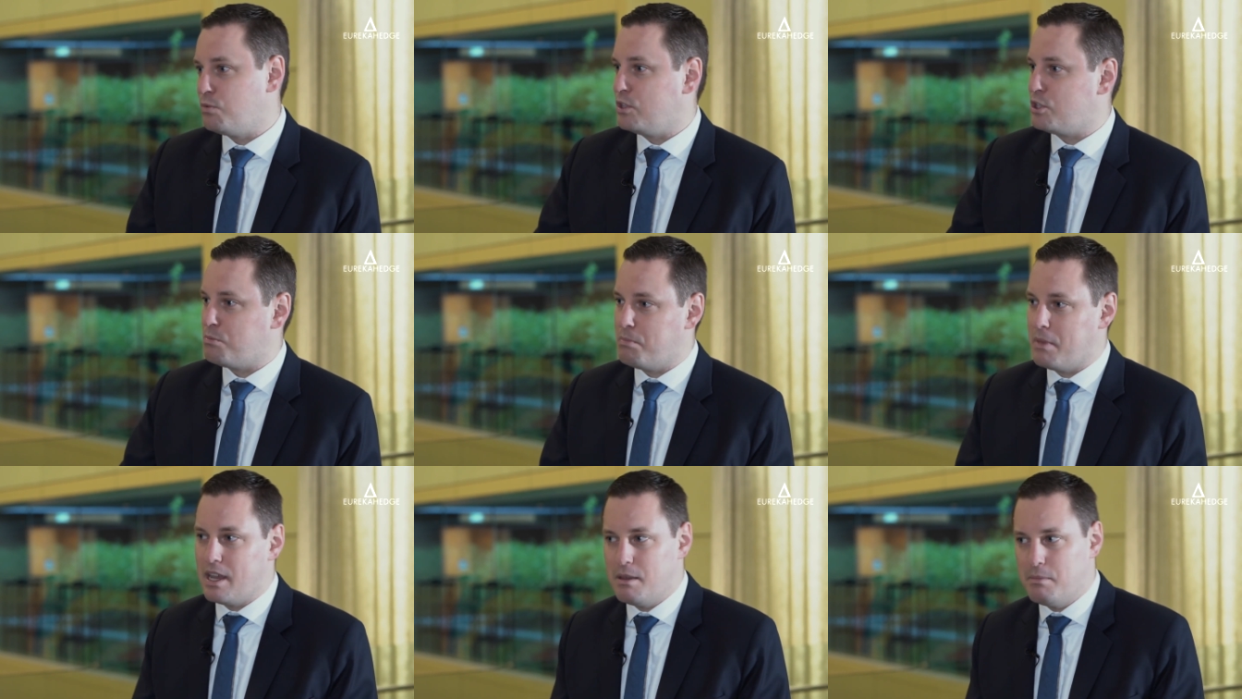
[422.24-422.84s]
which
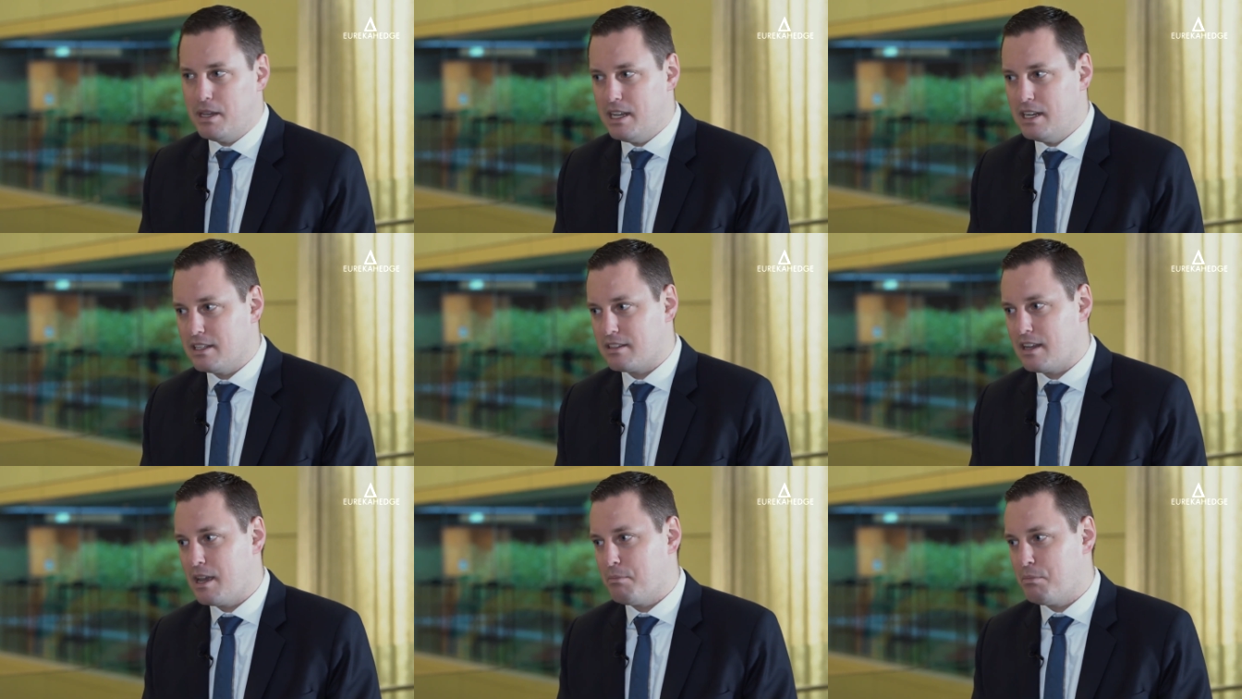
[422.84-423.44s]
may be in
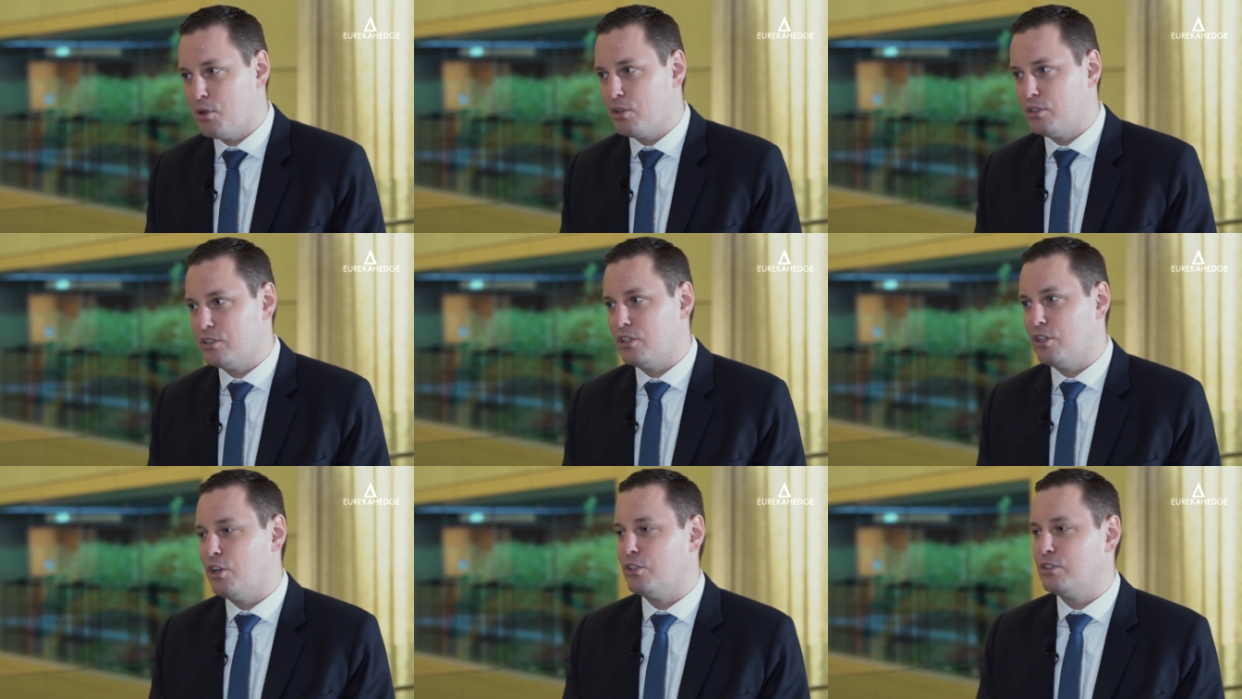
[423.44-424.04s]
a side pocket
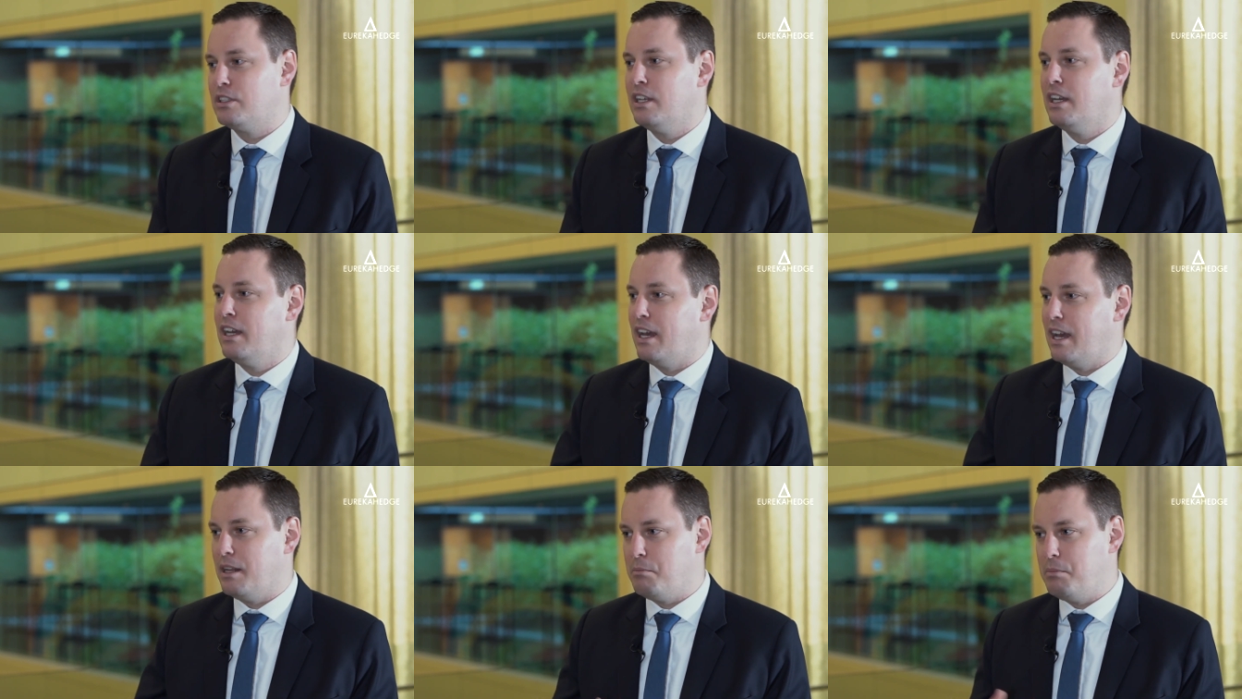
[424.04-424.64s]
or not,
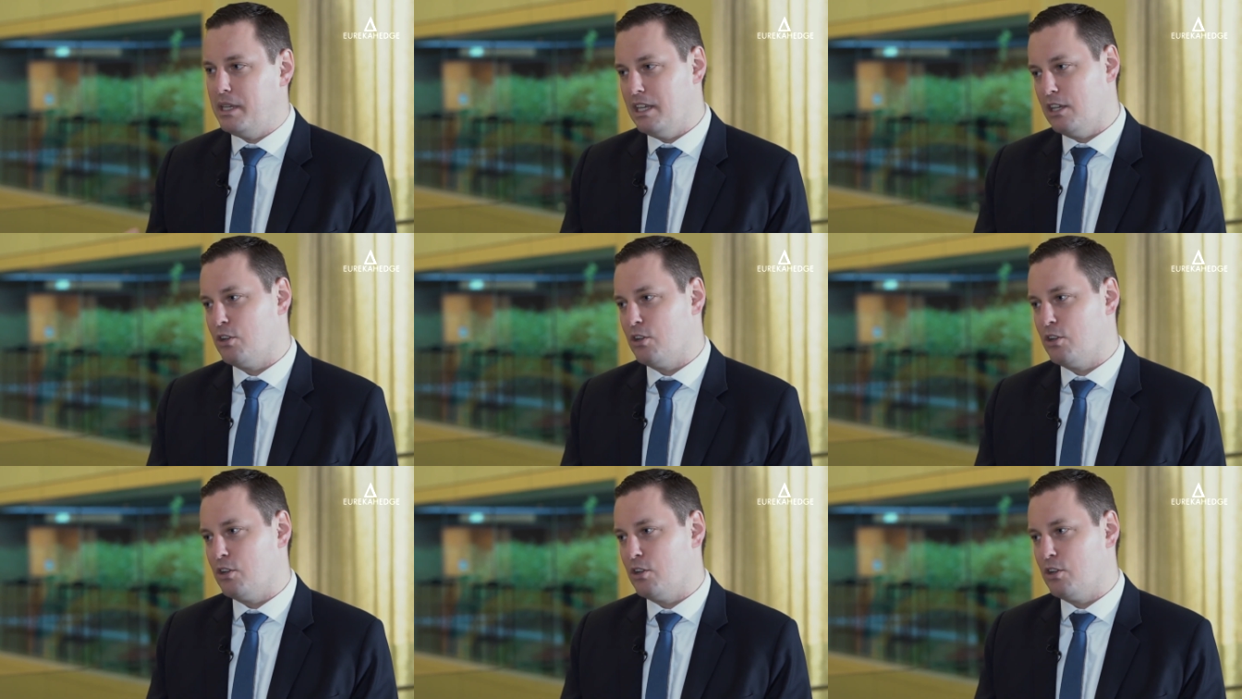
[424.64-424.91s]
and be